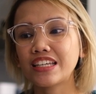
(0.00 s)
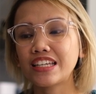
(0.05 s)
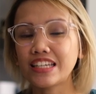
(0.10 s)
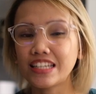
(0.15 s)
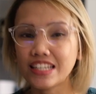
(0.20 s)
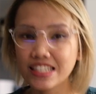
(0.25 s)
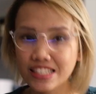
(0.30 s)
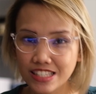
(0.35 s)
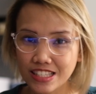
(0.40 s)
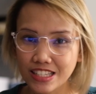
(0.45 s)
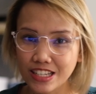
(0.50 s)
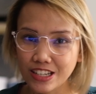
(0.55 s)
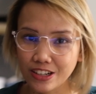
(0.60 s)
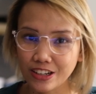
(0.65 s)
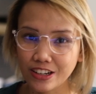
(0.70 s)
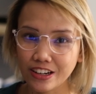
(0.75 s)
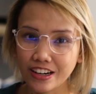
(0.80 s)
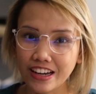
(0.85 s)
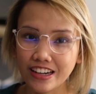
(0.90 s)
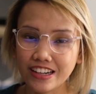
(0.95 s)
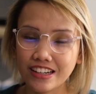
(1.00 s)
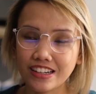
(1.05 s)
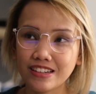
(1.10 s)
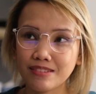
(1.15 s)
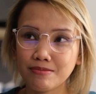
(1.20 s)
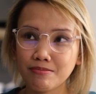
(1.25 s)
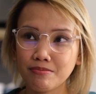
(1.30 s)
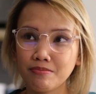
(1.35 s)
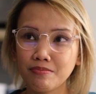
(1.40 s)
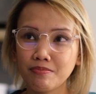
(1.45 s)
easier
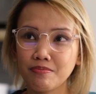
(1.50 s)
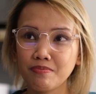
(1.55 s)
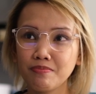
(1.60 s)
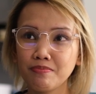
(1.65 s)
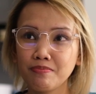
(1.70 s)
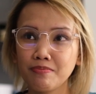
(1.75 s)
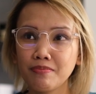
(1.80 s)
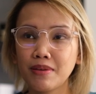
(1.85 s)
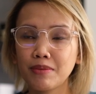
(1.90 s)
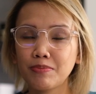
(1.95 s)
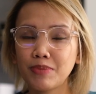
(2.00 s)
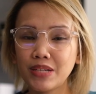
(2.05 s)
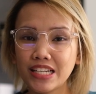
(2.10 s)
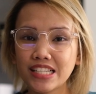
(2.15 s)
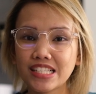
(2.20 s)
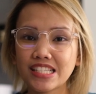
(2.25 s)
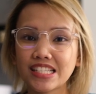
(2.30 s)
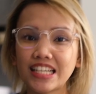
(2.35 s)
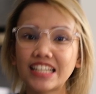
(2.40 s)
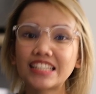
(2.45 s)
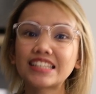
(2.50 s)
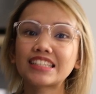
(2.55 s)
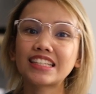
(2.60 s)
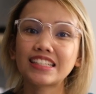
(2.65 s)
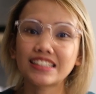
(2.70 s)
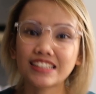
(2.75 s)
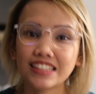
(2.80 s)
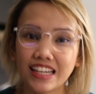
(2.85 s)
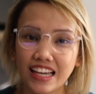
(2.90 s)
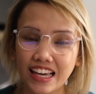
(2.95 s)
and mabilis
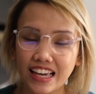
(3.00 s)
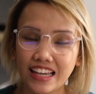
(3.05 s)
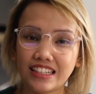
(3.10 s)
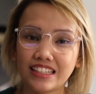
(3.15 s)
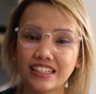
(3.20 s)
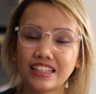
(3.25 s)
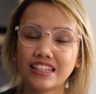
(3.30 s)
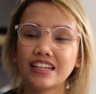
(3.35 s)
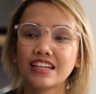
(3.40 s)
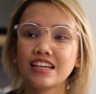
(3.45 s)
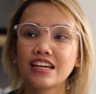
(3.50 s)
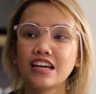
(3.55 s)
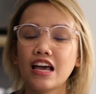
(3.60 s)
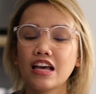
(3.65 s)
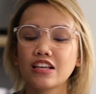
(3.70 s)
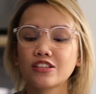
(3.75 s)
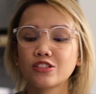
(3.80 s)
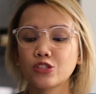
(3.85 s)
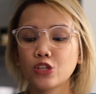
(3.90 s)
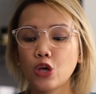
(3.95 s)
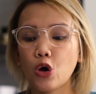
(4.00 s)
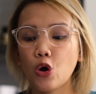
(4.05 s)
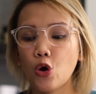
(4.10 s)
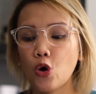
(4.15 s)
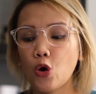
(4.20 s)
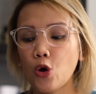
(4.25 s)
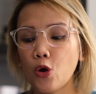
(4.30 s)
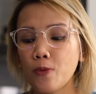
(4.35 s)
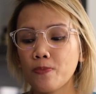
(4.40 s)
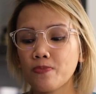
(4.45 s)
intindihin.
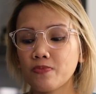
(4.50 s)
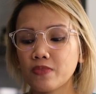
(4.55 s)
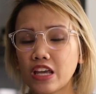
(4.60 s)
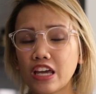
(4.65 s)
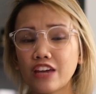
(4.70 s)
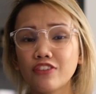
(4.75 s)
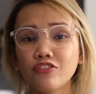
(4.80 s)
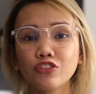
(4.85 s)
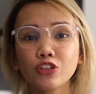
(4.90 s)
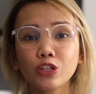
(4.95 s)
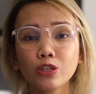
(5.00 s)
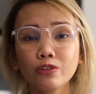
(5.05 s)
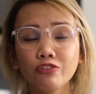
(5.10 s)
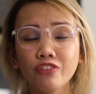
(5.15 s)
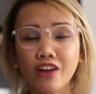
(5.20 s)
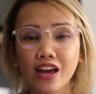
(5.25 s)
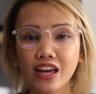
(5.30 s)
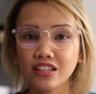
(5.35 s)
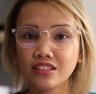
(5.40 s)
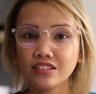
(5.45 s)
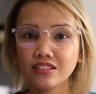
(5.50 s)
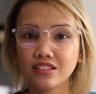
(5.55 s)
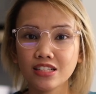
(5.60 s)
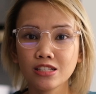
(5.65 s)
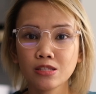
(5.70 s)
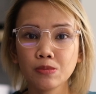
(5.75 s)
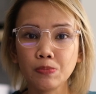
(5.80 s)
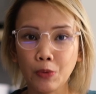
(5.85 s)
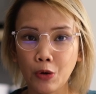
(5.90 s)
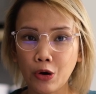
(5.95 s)
So, if you find
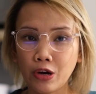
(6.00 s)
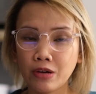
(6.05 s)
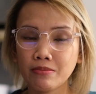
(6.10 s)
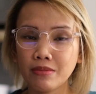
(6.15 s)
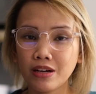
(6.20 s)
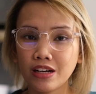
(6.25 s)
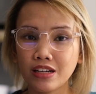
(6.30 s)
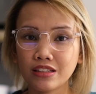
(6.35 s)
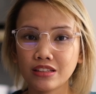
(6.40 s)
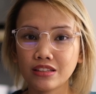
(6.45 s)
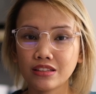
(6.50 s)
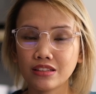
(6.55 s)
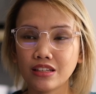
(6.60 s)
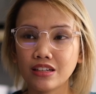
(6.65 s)
this format